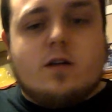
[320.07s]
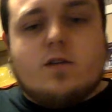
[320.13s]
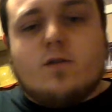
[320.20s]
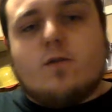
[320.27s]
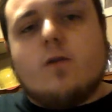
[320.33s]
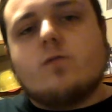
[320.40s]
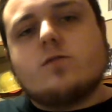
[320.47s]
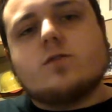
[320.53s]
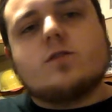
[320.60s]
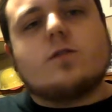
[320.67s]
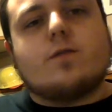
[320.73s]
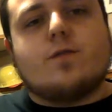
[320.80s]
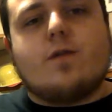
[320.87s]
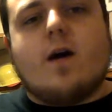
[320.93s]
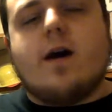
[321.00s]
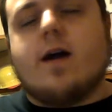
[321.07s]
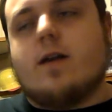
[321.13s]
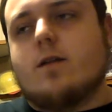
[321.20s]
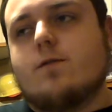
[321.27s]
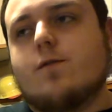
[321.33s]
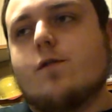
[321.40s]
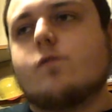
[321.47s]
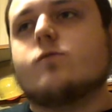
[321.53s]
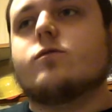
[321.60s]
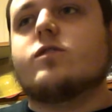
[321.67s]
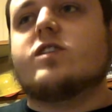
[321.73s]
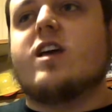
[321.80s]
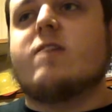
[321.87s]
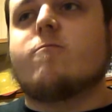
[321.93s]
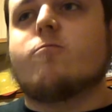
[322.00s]
The vocals are fine. The
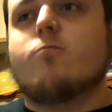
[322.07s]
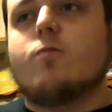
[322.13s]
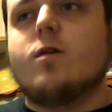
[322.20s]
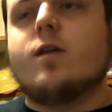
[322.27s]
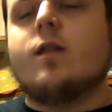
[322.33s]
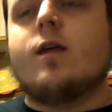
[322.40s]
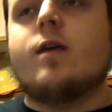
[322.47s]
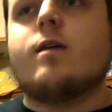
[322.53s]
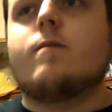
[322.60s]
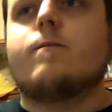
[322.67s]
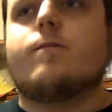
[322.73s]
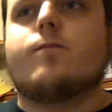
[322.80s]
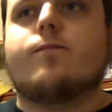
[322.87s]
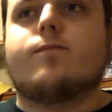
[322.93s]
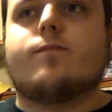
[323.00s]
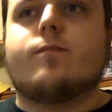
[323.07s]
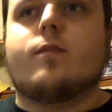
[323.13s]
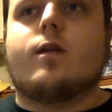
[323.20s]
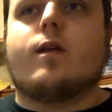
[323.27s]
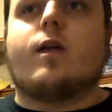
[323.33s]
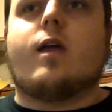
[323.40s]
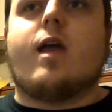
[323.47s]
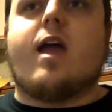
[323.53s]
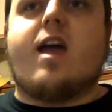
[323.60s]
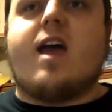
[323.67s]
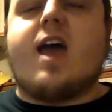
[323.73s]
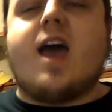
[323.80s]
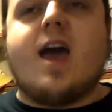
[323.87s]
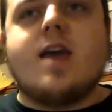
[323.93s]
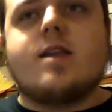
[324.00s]
vocals can really
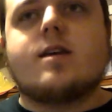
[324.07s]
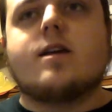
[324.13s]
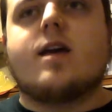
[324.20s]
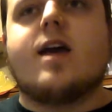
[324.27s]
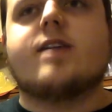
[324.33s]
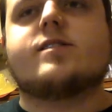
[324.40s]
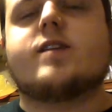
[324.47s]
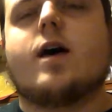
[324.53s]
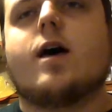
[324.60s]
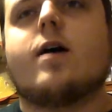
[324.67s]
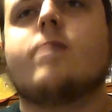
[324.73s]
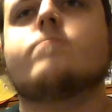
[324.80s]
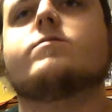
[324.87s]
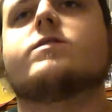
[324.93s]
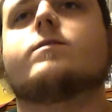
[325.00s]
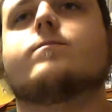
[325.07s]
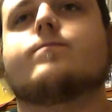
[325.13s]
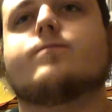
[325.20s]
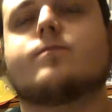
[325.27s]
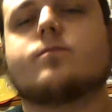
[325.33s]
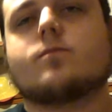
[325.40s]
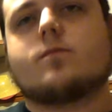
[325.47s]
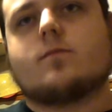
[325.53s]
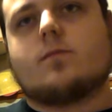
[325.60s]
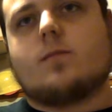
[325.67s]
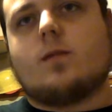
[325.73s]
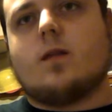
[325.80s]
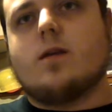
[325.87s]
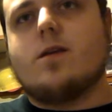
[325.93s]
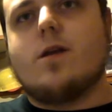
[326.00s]
add at times.
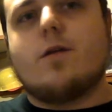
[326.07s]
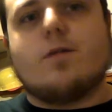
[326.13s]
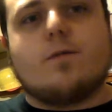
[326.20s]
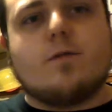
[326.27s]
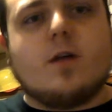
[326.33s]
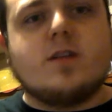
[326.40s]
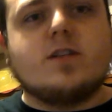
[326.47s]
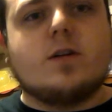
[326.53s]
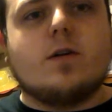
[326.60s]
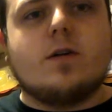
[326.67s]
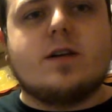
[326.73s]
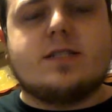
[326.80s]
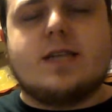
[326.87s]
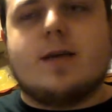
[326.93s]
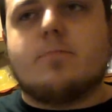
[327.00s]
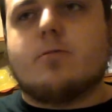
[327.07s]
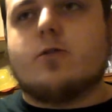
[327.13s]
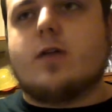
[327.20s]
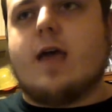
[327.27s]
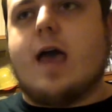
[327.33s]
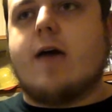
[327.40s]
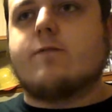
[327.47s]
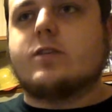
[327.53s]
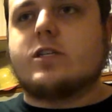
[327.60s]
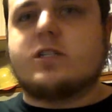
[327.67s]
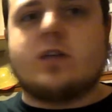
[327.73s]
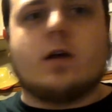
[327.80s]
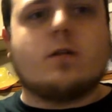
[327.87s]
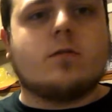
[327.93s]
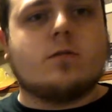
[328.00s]
You know, The Flood's a good example. They have a
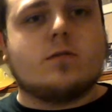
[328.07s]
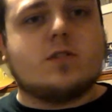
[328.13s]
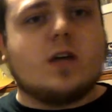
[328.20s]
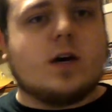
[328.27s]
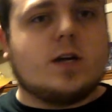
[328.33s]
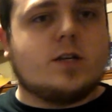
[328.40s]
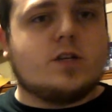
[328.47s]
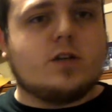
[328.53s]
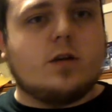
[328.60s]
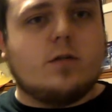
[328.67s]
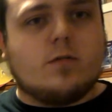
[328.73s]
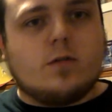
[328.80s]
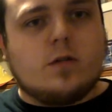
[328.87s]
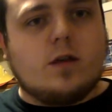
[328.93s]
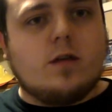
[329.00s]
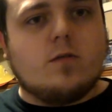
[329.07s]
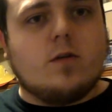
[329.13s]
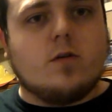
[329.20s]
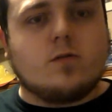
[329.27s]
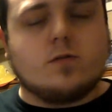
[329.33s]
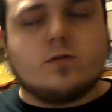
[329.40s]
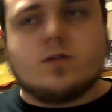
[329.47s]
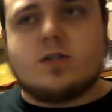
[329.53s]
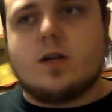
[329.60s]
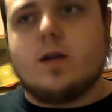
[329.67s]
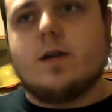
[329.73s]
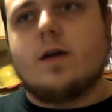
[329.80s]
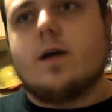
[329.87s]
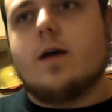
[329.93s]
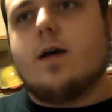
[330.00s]
subtle touch of clean vocals.
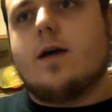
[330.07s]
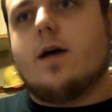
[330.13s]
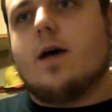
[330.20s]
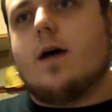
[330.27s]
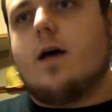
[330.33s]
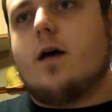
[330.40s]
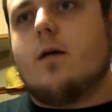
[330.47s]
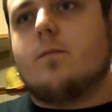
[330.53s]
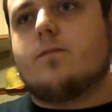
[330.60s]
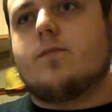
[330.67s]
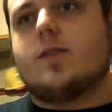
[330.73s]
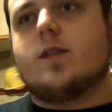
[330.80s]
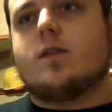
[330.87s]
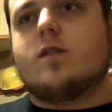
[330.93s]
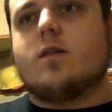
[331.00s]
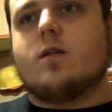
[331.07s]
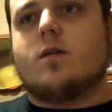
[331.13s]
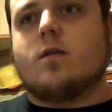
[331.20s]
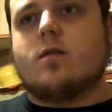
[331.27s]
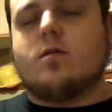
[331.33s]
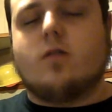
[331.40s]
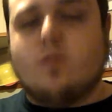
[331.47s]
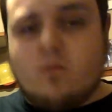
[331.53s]
The